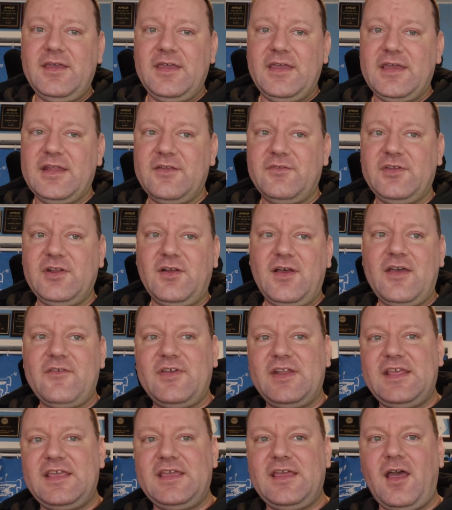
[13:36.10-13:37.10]
And if you don't have
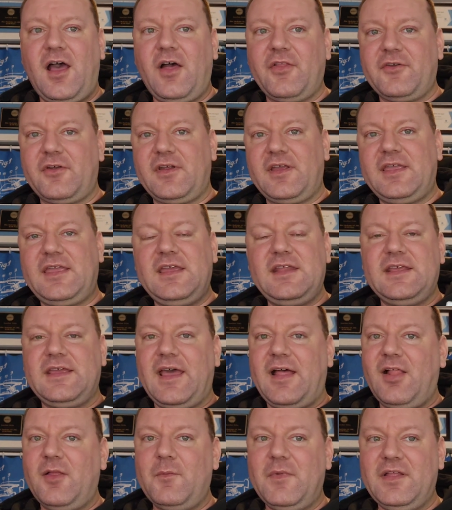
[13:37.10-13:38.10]
any other heating
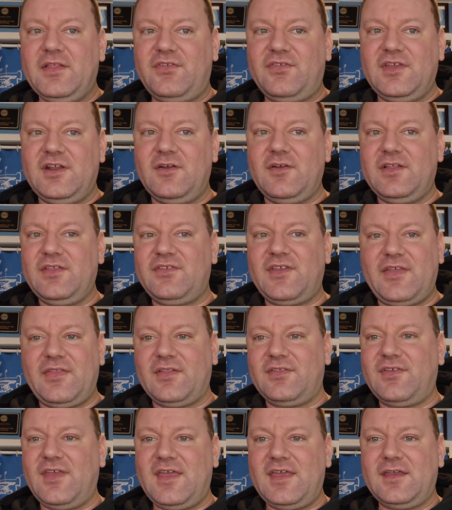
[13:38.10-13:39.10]
elements, inside
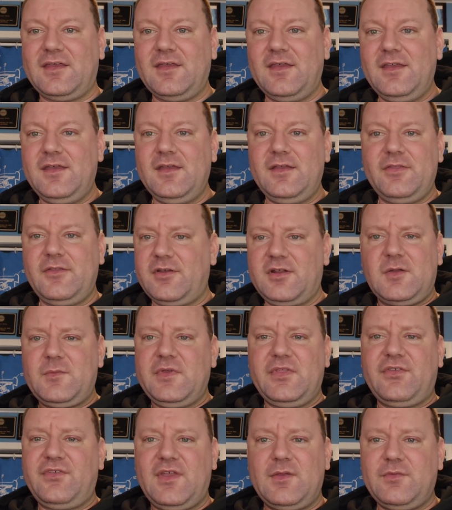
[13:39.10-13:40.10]
the tank, they're going to
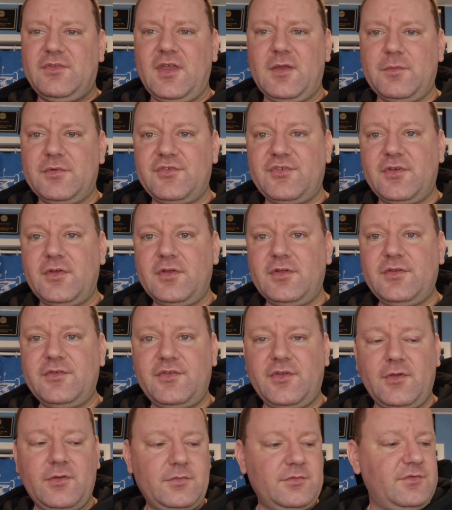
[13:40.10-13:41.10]
be the same temperature.
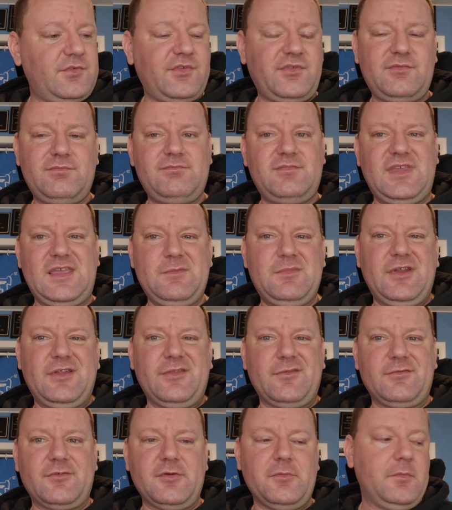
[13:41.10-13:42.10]
So just keep it
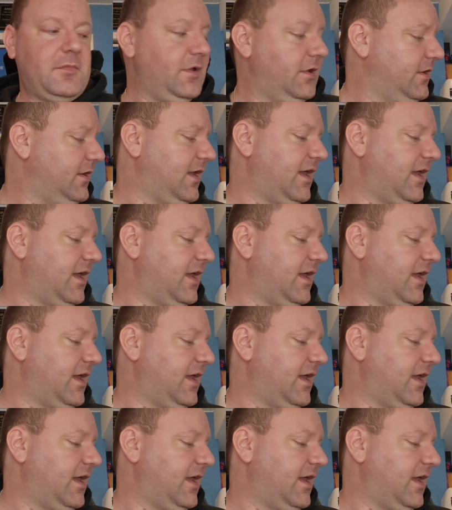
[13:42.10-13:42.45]
in the room.